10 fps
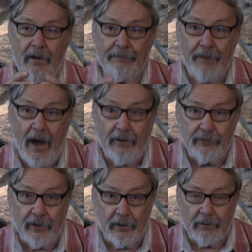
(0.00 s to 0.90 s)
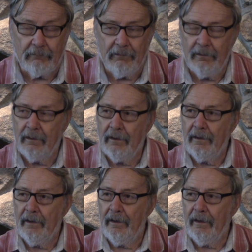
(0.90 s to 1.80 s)
fox urine.
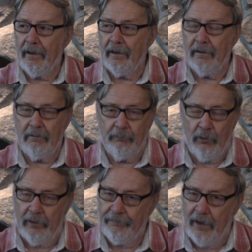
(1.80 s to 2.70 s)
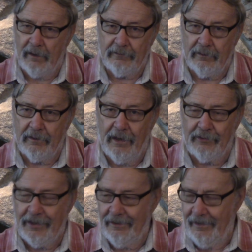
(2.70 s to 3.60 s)
And boy, fox urine
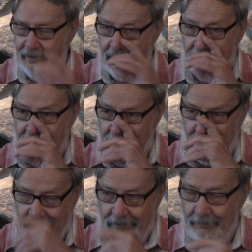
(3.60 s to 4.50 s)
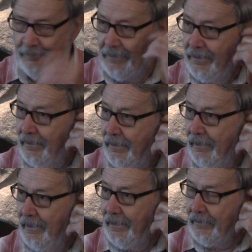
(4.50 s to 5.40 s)
has a heck of an odor.
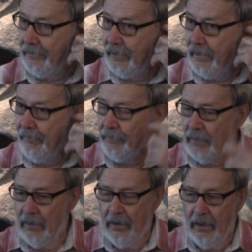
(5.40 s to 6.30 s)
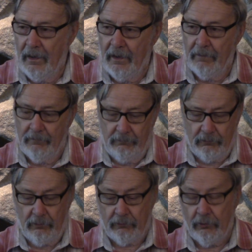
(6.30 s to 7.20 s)
And
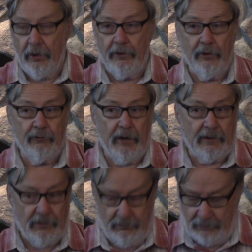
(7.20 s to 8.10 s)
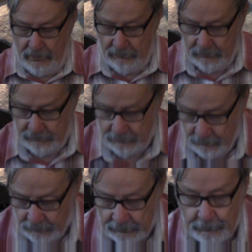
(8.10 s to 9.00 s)
according to the directions,
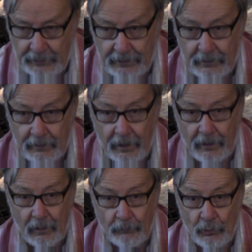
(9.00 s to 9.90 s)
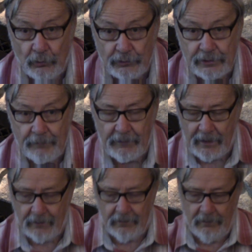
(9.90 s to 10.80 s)
we painted on our boots. They
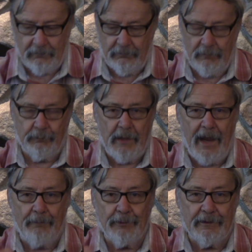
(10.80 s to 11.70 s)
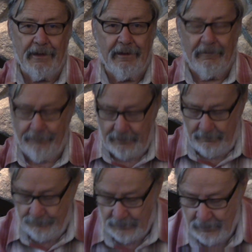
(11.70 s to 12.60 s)
had a little applicator for
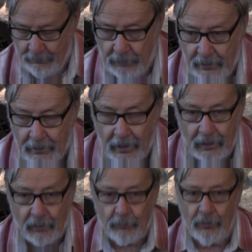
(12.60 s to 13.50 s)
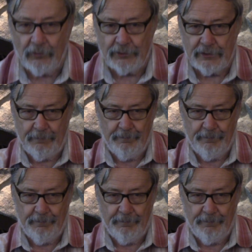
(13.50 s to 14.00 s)
them, painted on our boots,